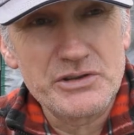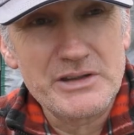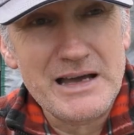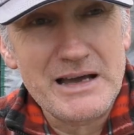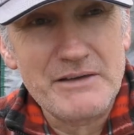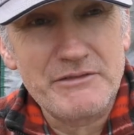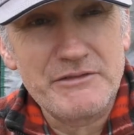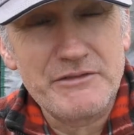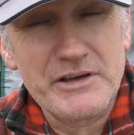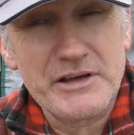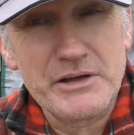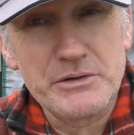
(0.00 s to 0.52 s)

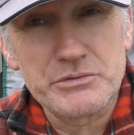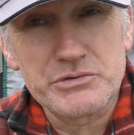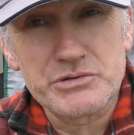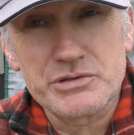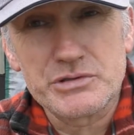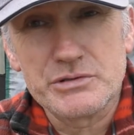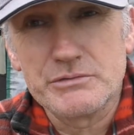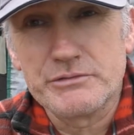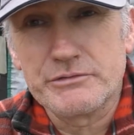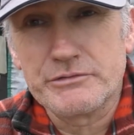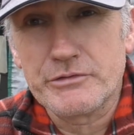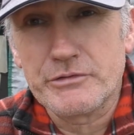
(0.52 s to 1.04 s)
That fell
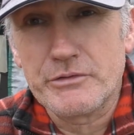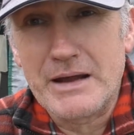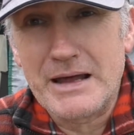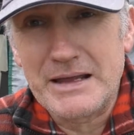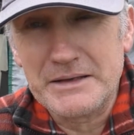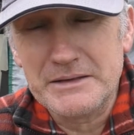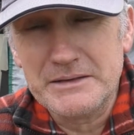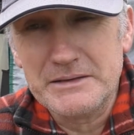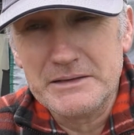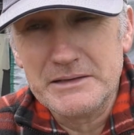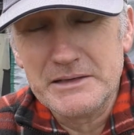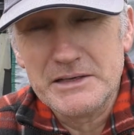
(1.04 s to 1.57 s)
to
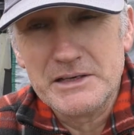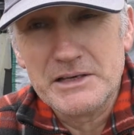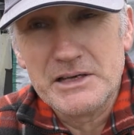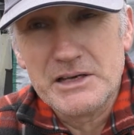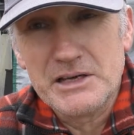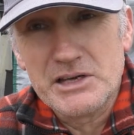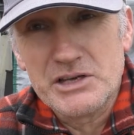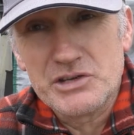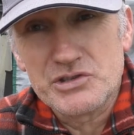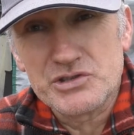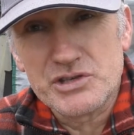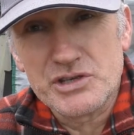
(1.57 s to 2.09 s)
Fran.
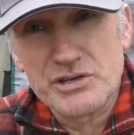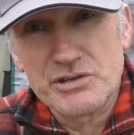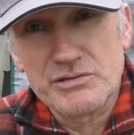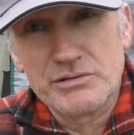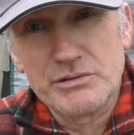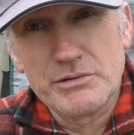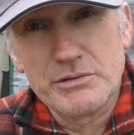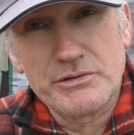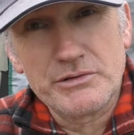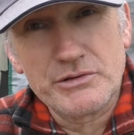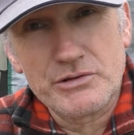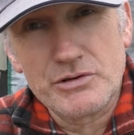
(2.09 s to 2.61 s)
She
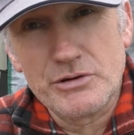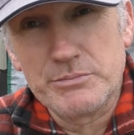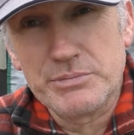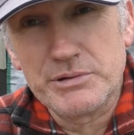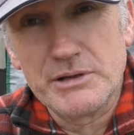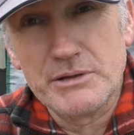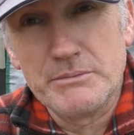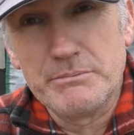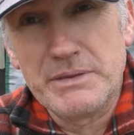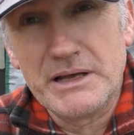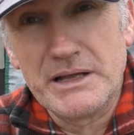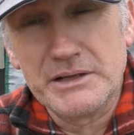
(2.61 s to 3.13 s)
grew a
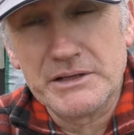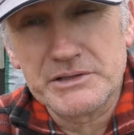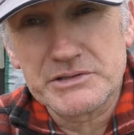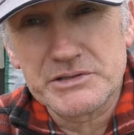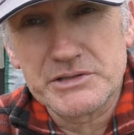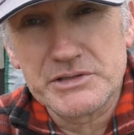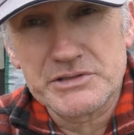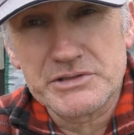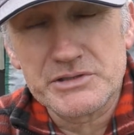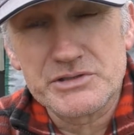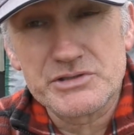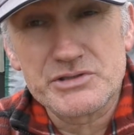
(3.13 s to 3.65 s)
couple of
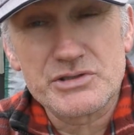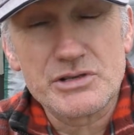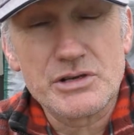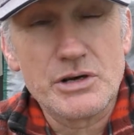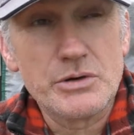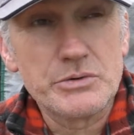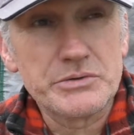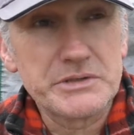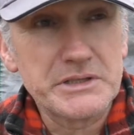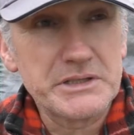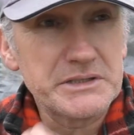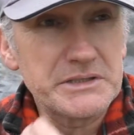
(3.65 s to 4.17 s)
belters, and
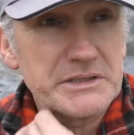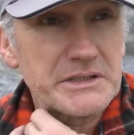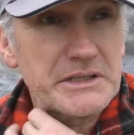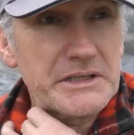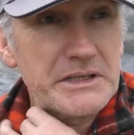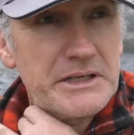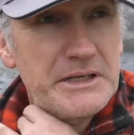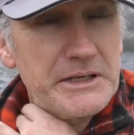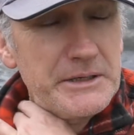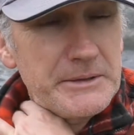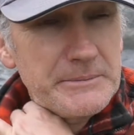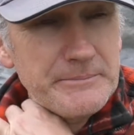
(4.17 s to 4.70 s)
so did
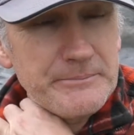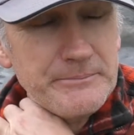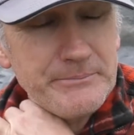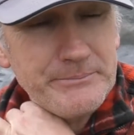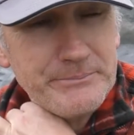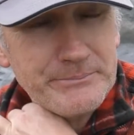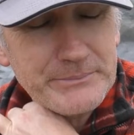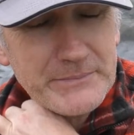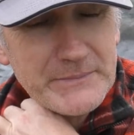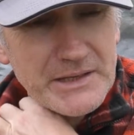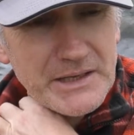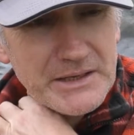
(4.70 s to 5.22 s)

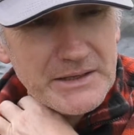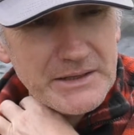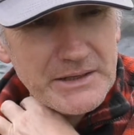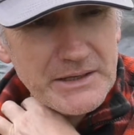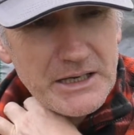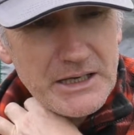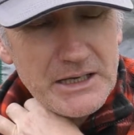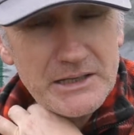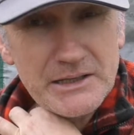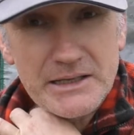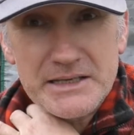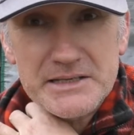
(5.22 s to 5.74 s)

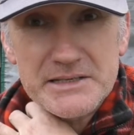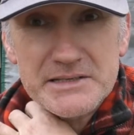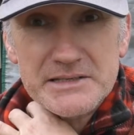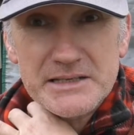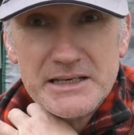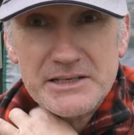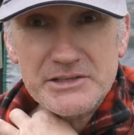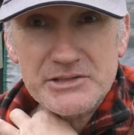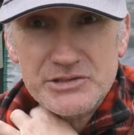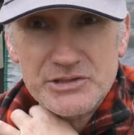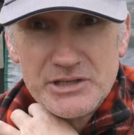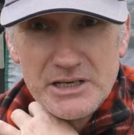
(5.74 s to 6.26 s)

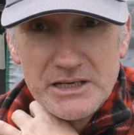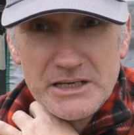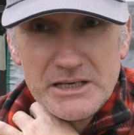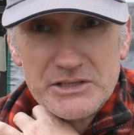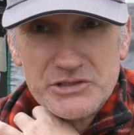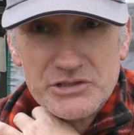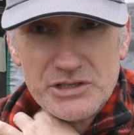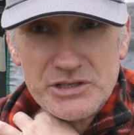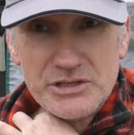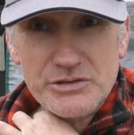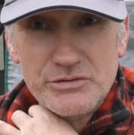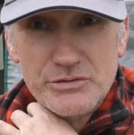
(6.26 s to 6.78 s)
Lindsay.
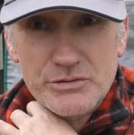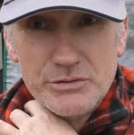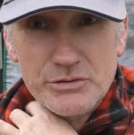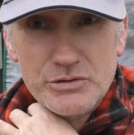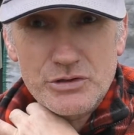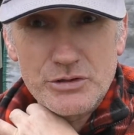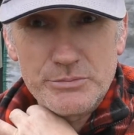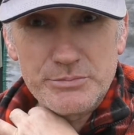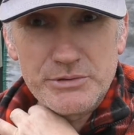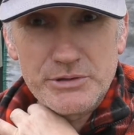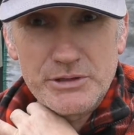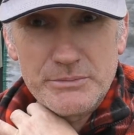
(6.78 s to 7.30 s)
She grew a
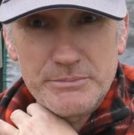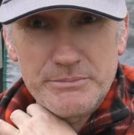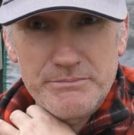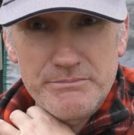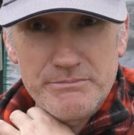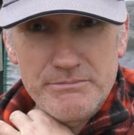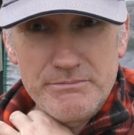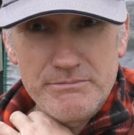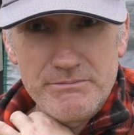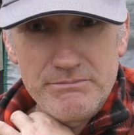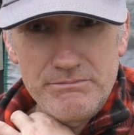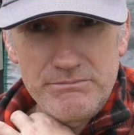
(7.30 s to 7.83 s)
couple of
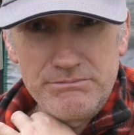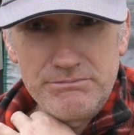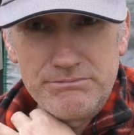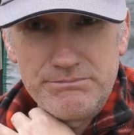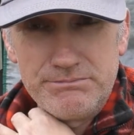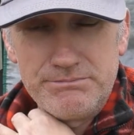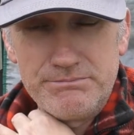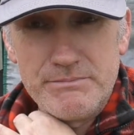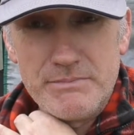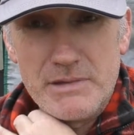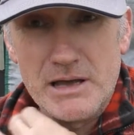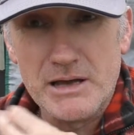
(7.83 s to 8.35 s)

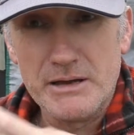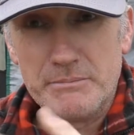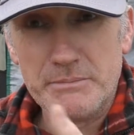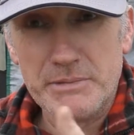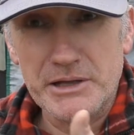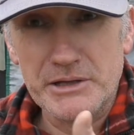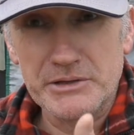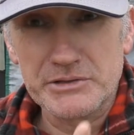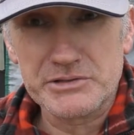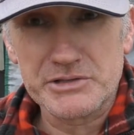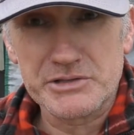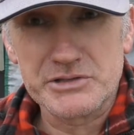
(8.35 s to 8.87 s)

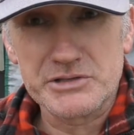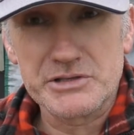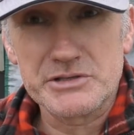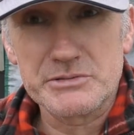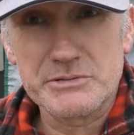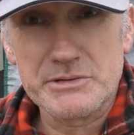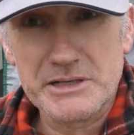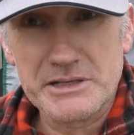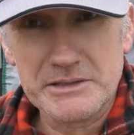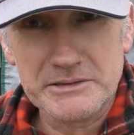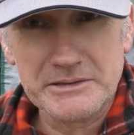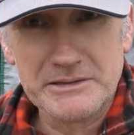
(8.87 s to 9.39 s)
belters as
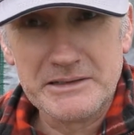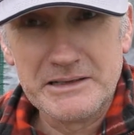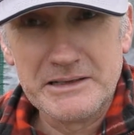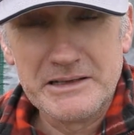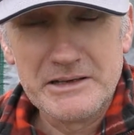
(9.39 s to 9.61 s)
well.